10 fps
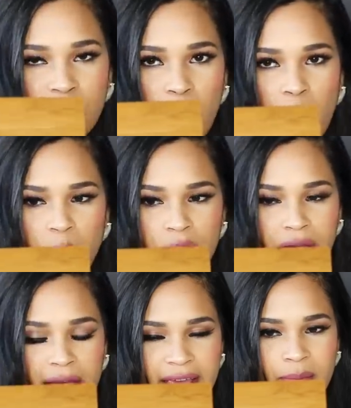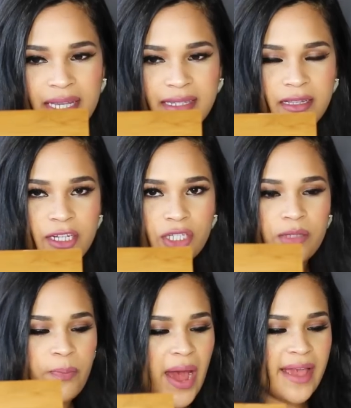so I can basically
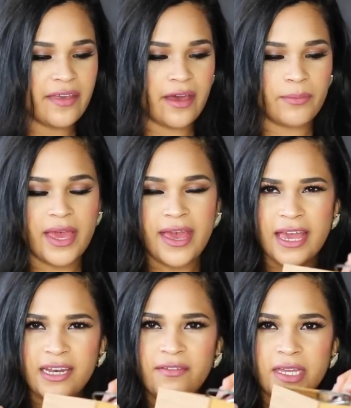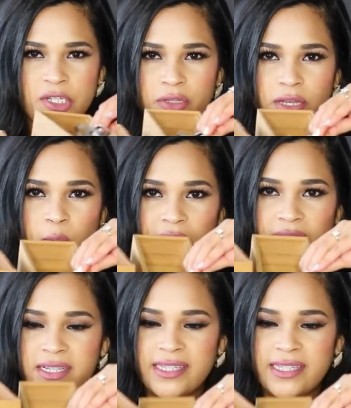just buy them individually whatever